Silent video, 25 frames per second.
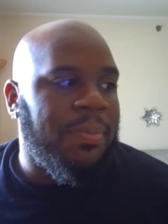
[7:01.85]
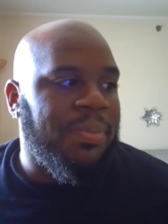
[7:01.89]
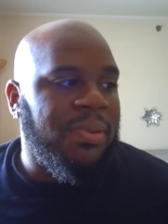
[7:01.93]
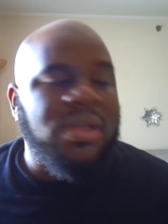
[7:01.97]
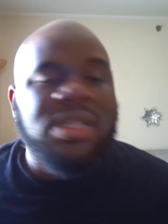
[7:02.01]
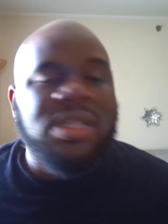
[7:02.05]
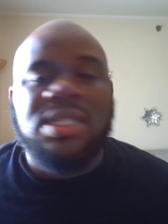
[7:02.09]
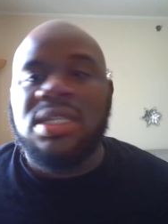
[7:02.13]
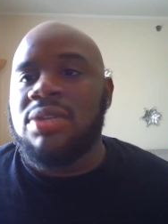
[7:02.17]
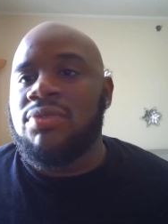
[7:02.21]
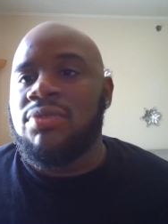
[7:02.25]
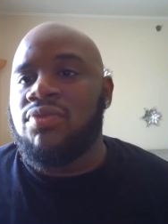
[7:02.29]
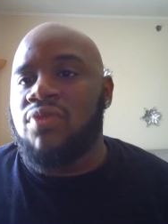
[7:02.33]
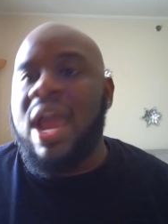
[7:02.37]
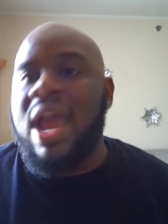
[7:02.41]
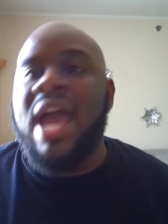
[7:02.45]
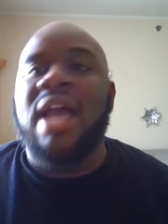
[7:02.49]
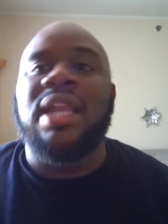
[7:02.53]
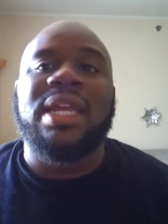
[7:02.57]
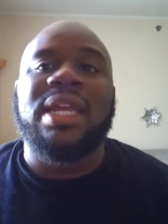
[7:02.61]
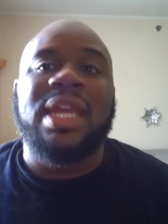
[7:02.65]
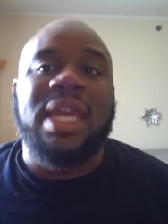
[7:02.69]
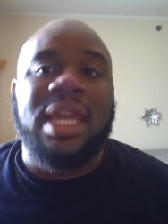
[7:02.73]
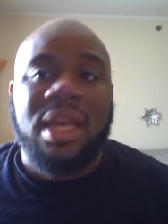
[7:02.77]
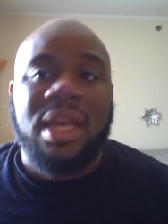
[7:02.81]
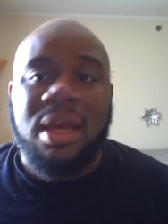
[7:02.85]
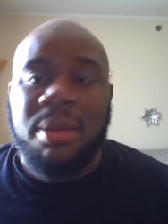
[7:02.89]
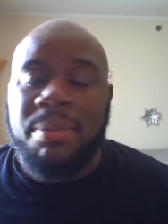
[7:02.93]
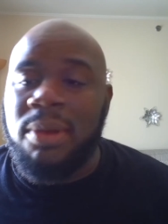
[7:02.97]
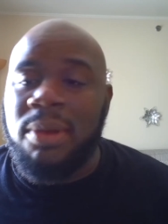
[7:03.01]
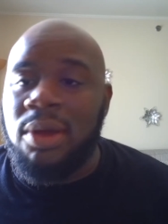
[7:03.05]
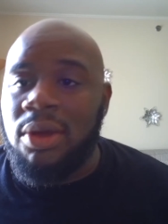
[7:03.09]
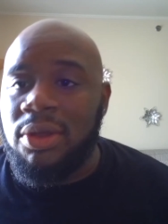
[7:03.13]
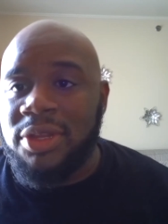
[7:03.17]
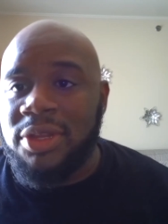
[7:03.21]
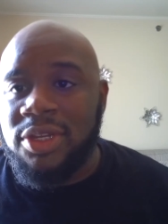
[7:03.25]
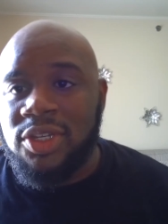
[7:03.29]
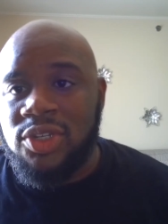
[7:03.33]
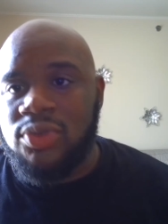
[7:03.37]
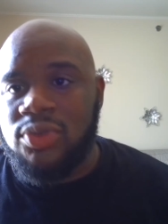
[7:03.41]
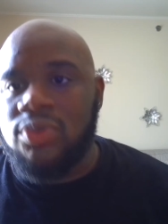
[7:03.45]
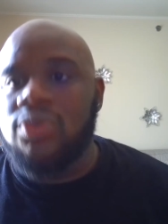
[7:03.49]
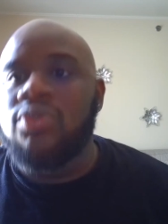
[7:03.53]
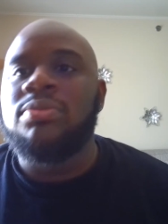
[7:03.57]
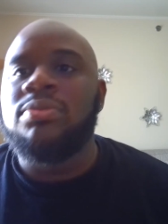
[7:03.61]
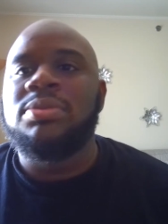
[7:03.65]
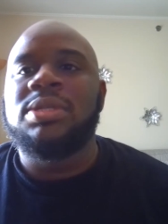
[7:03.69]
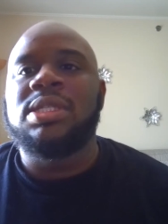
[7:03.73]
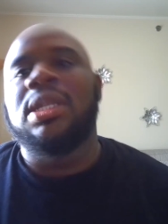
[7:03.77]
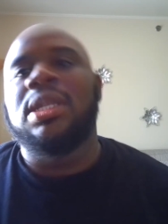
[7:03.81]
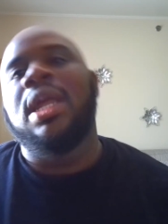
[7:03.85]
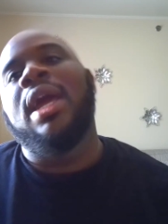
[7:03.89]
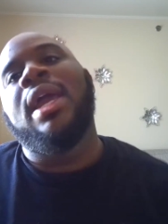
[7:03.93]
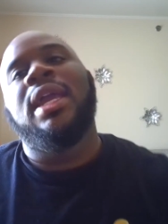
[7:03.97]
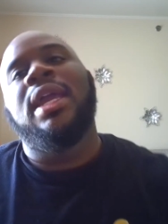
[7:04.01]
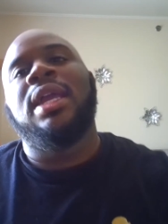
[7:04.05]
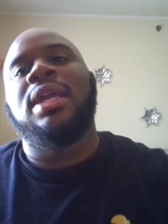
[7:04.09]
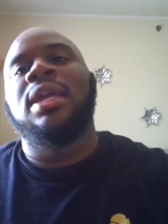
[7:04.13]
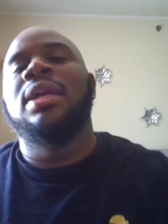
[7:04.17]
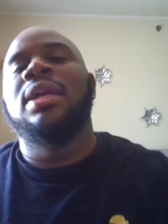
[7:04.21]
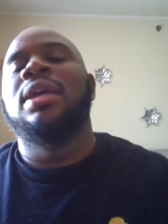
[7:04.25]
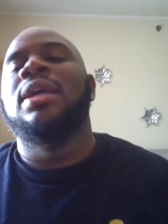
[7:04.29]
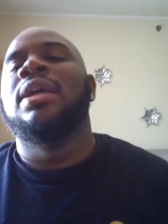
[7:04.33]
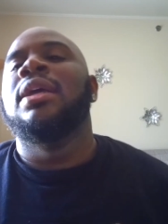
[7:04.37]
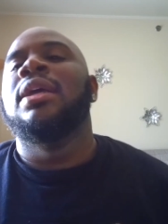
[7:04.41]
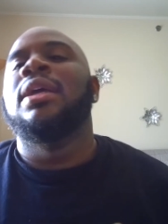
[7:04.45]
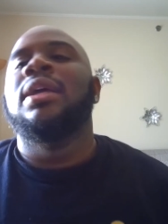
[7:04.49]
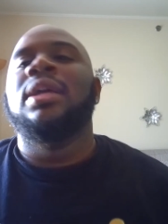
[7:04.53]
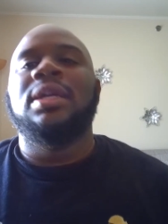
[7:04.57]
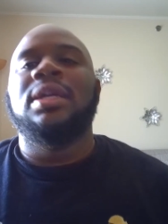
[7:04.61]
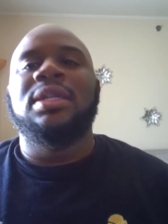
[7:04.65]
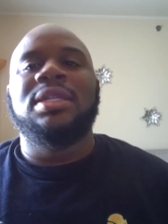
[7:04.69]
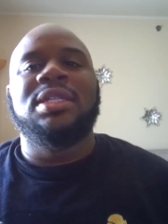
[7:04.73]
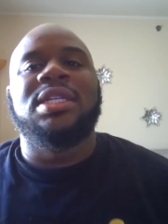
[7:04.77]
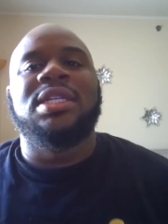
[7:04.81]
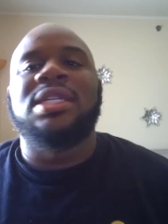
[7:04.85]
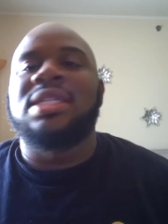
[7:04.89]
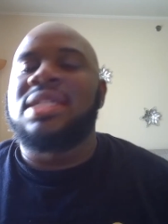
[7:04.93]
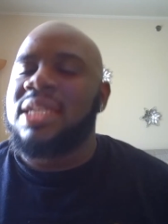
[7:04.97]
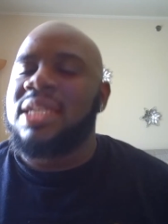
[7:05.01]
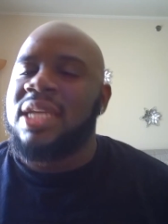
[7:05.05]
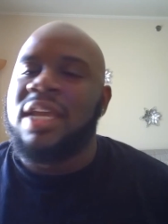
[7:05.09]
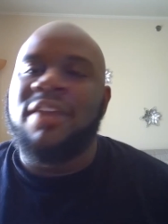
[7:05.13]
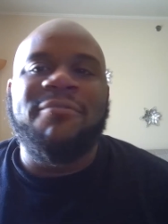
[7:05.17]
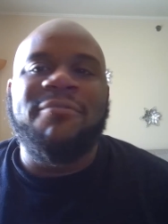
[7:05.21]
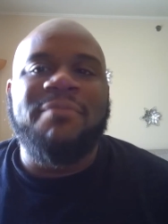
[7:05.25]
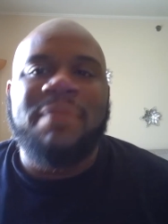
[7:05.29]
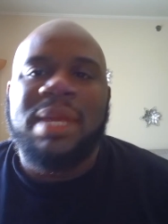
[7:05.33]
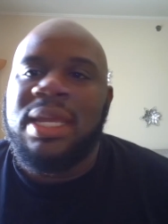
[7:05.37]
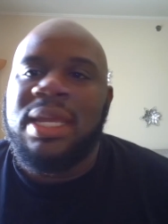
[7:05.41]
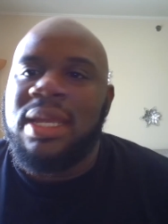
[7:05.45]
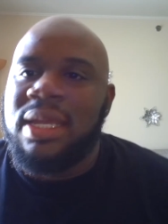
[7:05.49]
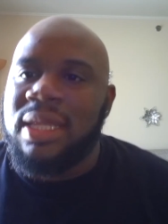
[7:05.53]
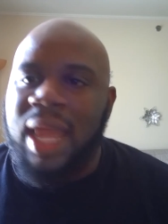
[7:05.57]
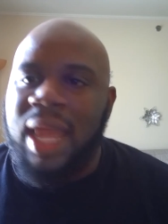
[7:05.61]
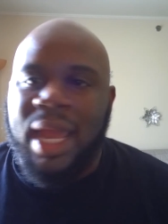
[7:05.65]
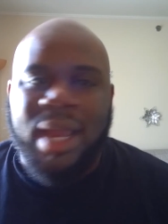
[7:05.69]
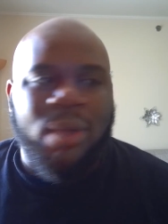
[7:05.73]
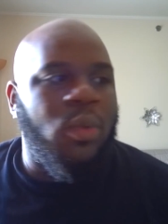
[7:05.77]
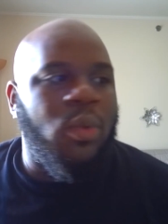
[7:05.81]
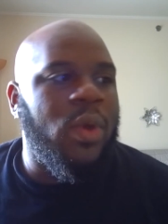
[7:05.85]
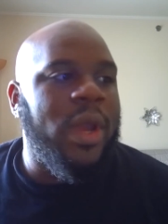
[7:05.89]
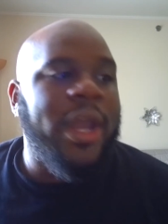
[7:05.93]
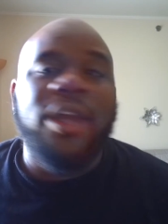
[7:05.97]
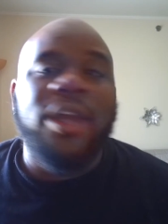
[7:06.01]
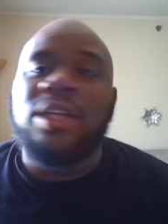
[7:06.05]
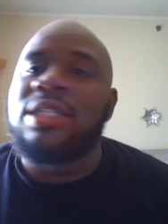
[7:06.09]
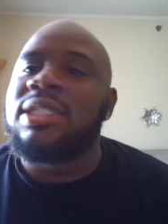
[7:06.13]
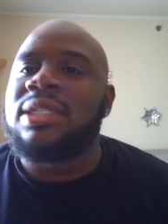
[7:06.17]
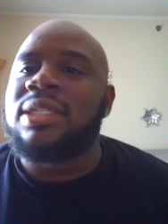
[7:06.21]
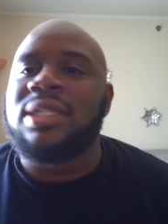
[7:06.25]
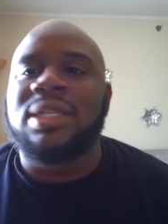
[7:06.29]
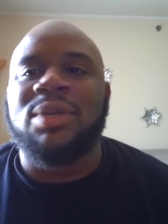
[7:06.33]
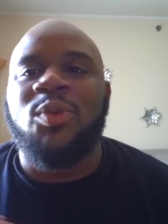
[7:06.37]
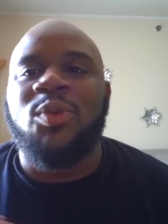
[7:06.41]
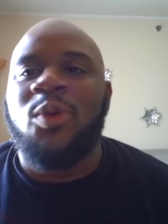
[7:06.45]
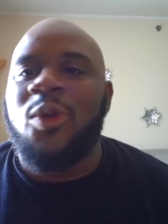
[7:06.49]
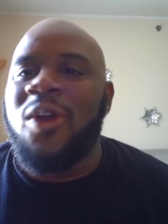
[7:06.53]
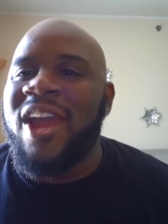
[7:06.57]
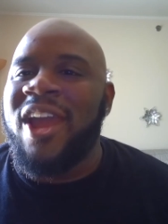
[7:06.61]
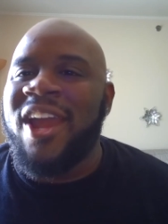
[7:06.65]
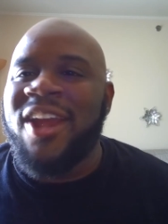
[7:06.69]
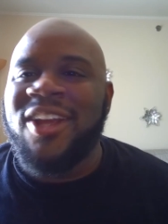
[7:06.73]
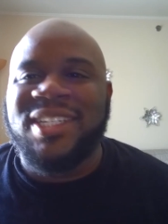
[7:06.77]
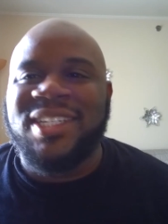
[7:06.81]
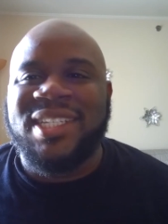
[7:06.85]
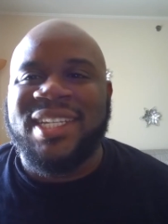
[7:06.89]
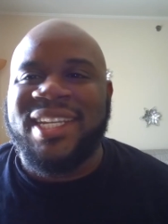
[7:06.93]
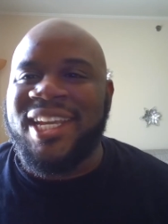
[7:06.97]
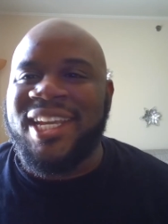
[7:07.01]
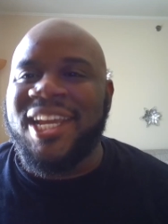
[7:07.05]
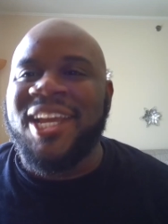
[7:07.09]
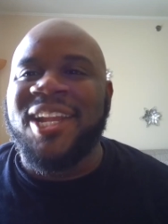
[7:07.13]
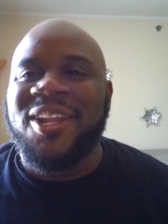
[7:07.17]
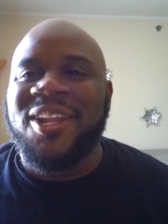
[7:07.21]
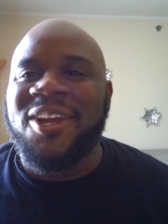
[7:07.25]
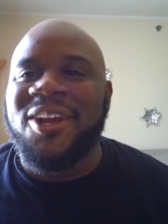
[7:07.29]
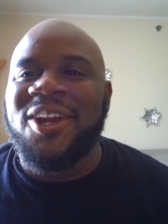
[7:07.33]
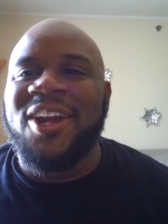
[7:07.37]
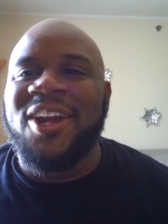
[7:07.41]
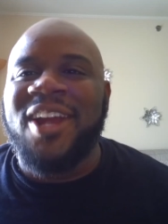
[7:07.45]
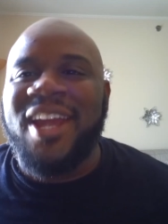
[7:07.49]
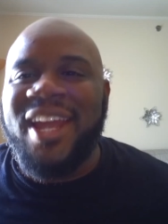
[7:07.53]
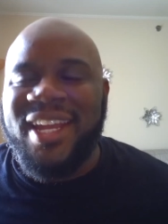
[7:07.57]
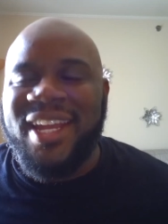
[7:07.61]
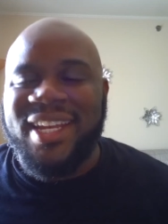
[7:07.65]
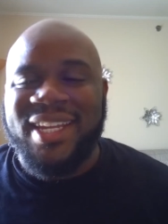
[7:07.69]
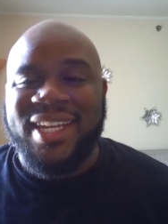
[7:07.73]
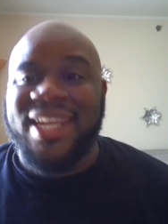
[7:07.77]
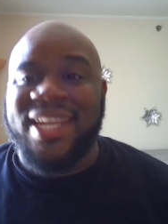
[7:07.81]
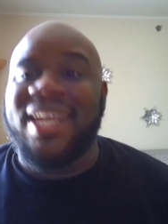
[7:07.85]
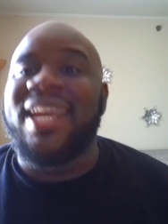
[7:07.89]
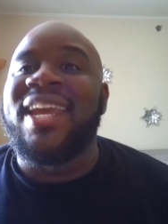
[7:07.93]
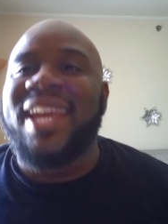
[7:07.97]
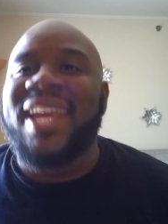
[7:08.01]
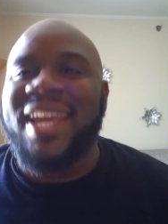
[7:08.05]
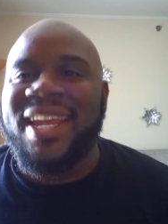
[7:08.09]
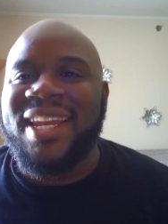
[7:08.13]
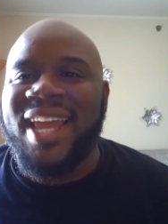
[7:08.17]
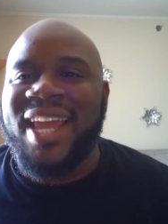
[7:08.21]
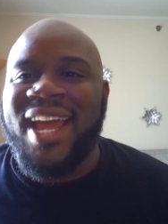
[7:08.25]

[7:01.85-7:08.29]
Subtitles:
prison, rallying up the troops. Like, just give me, like, where's Killer and Kid?